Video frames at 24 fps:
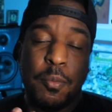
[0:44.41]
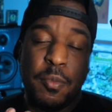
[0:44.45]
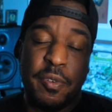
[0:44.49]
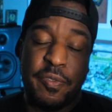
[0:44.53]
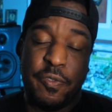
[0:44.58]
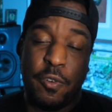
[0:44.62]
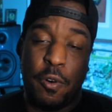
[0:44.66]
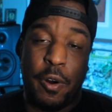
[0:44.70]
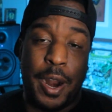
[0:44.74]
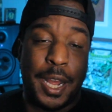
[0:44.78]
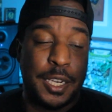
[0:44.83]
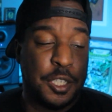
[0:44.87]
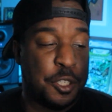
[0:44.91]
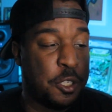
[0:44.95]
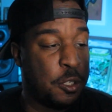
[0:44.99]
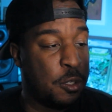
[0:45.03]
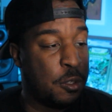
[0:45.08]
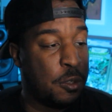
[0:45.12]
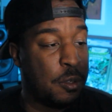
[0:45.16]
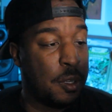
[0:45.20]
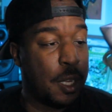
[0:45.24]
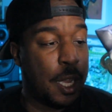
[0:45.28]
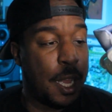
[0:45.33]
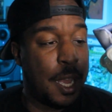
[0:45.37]
Before I
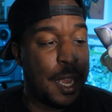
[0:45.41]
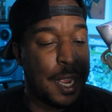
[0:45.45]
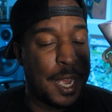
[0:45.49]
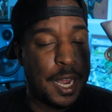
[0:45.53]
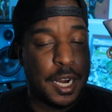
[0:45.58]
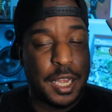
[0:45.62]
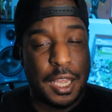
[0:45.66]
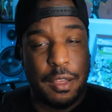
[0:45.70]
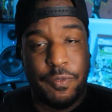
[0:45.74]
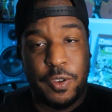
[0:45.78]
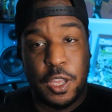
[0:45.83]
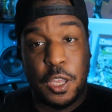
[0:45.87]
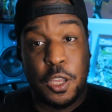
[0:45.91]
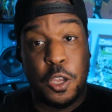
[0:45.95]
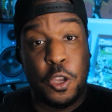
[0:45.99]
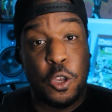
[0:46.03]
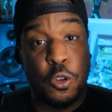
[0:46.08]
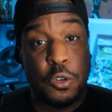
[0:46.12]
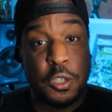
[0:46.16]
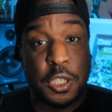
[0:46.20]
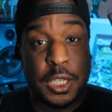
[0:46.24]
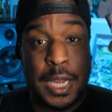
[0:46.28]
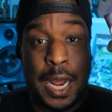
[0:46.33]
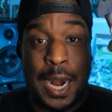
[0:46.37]
do, got to give a
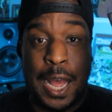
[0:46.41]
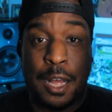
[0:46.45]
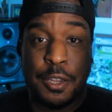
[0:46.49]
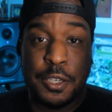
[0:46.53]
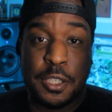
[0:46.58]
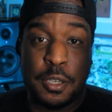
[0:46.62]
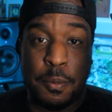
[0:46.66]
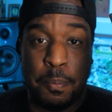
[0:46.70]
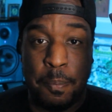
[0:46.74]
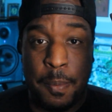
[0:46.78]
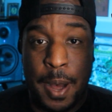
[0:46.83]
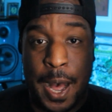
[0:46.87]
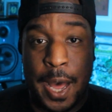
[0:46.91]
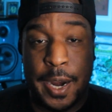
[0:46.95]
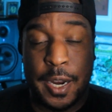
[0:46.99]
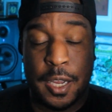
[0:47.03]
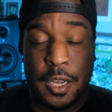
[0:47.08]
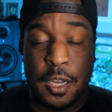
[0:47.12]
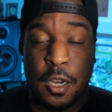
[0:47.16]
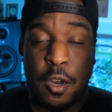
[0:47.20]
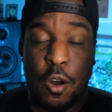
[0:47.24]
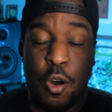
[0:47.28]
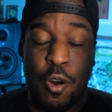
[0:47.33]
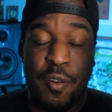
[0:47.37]
huge shout out to
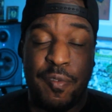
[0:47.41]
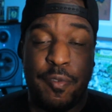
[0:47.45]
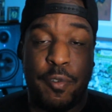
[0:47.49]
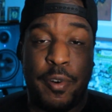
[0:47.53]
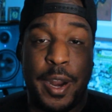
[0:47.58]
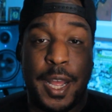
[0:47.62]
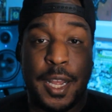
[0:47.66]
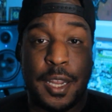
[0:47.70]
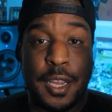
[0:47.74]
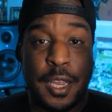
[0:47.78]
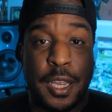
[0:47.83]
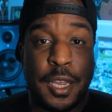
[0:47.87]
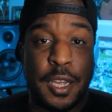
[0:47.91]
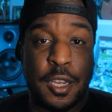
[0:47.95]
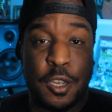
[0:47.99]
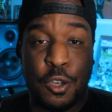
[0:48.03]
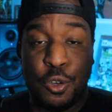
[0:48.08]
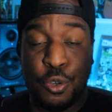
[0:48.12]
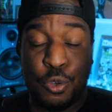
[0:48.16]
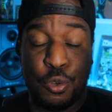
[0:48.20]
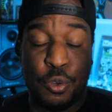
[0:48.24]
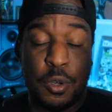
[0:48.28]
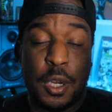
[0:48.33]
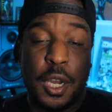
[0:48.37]
Monica over at
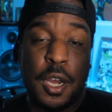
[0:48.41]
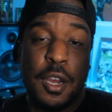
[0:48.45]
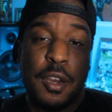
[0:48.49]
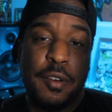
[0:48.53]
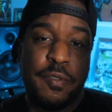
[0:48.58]
Kiku